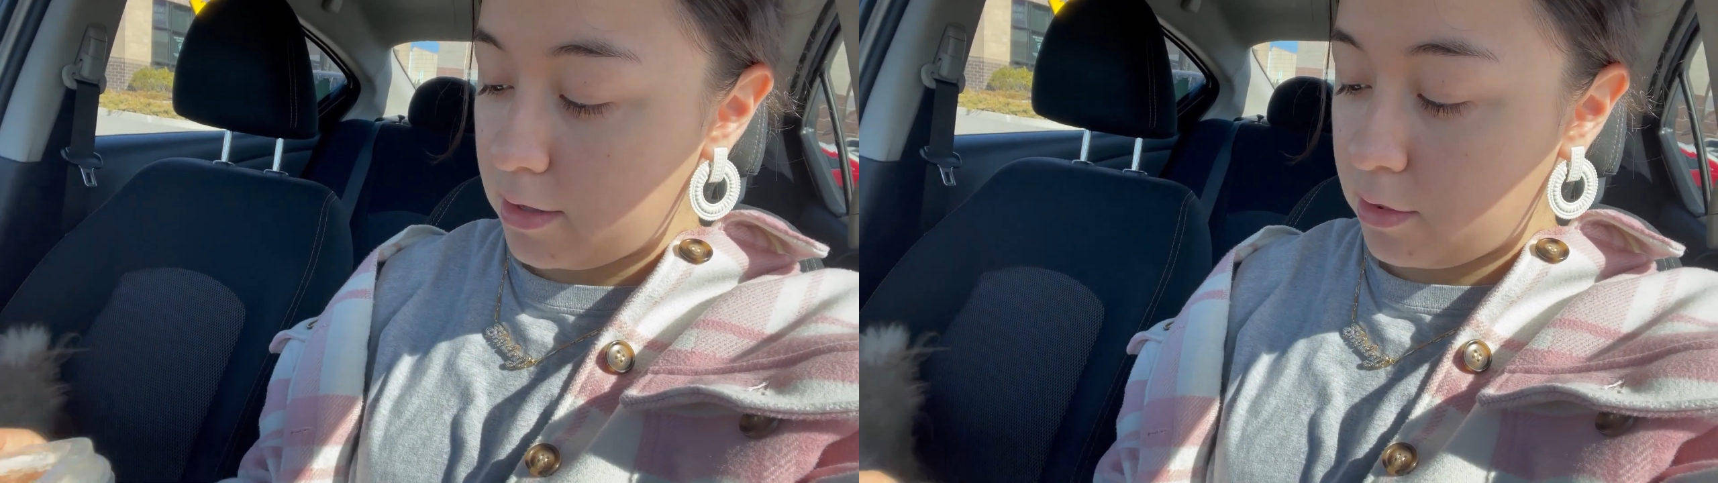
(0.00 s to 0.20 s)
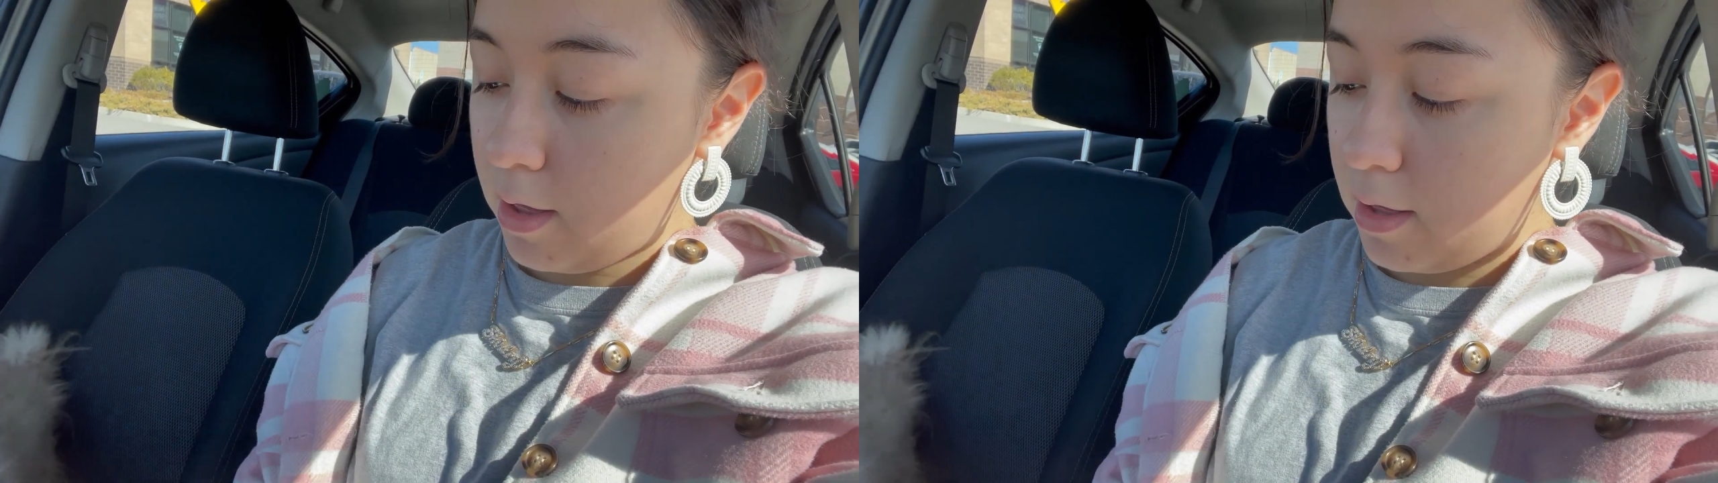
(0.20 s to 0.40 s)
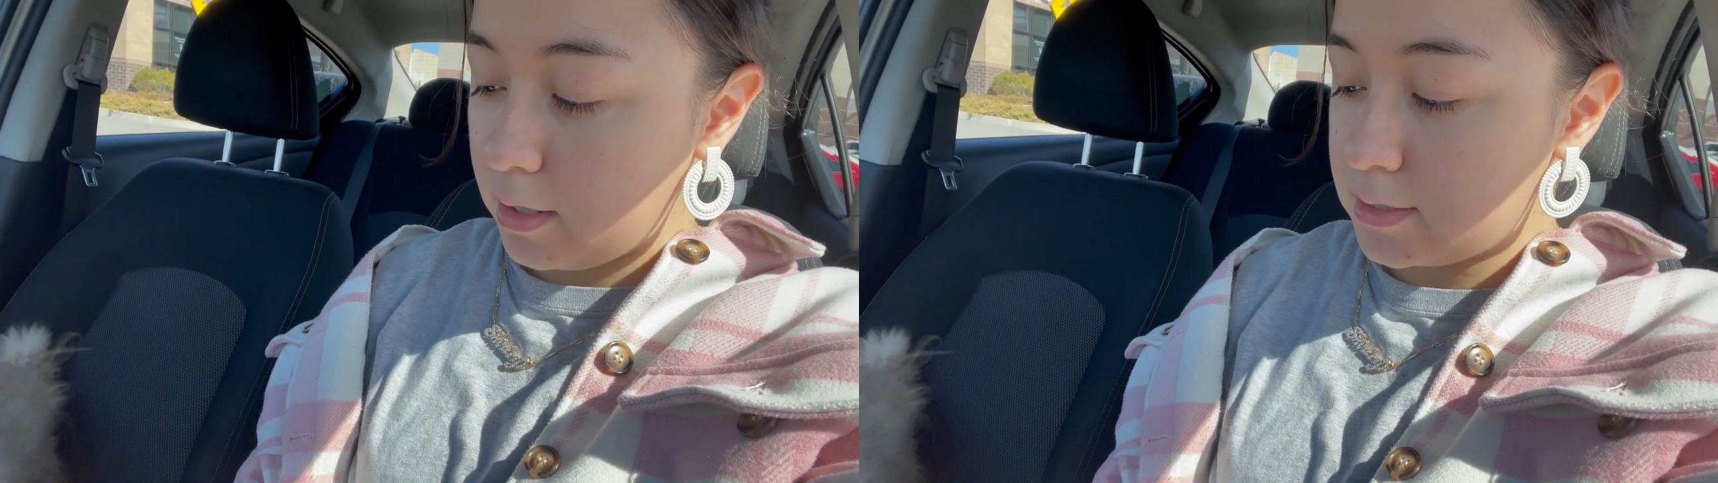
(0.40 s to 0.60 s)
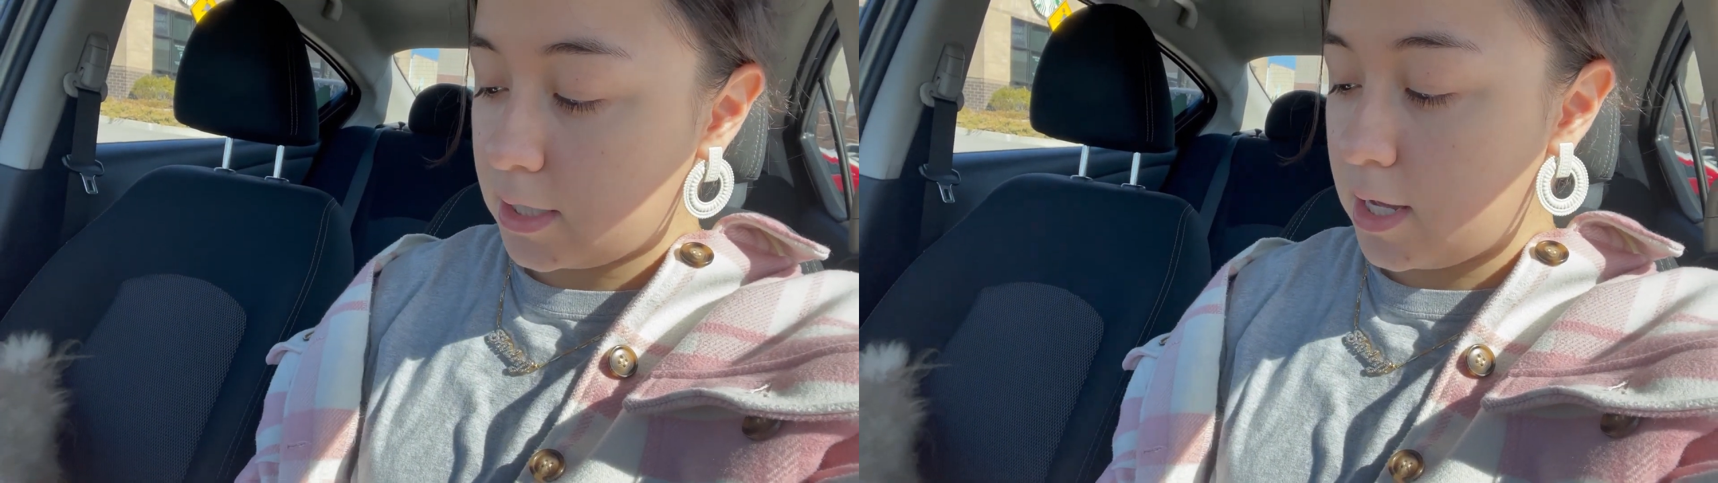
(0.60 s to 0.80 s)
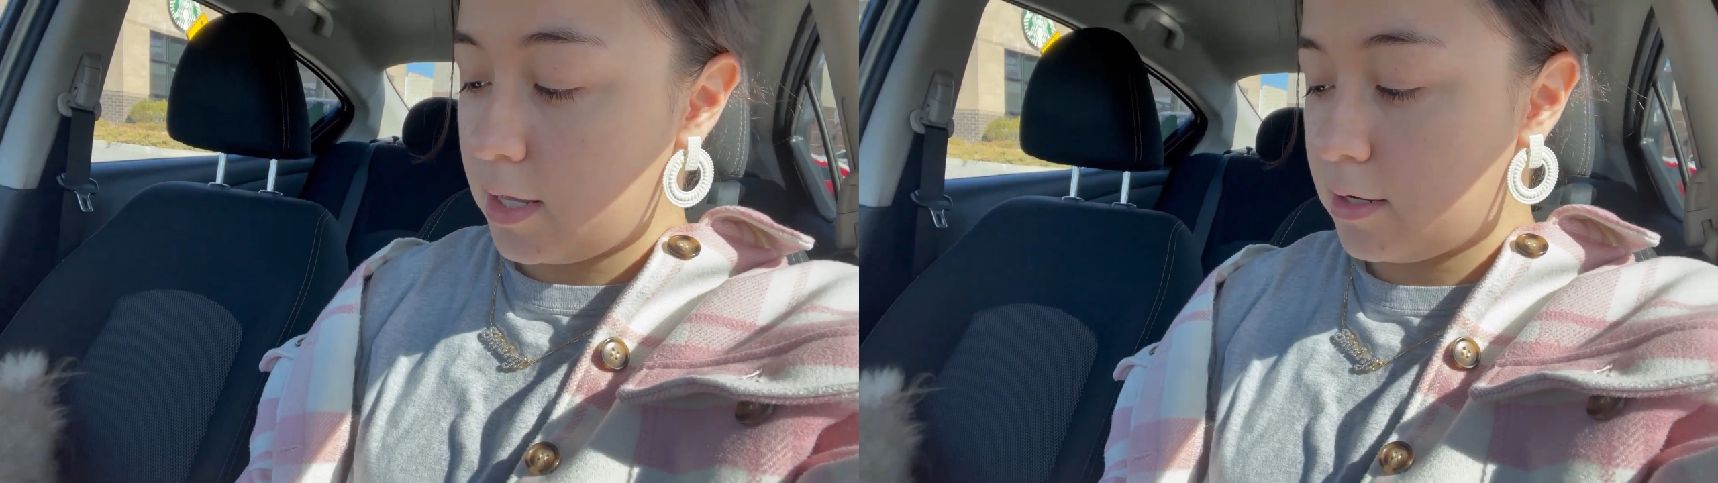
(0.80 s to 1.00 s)
I thought, because
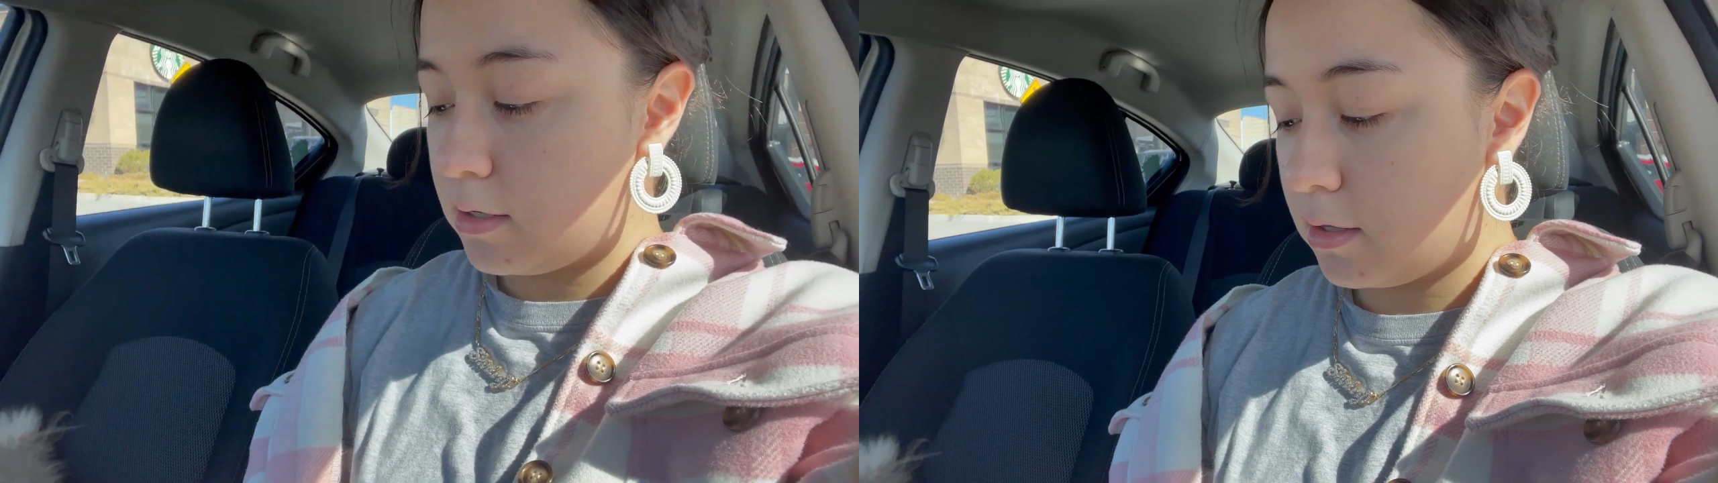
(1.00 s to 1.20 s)
I got here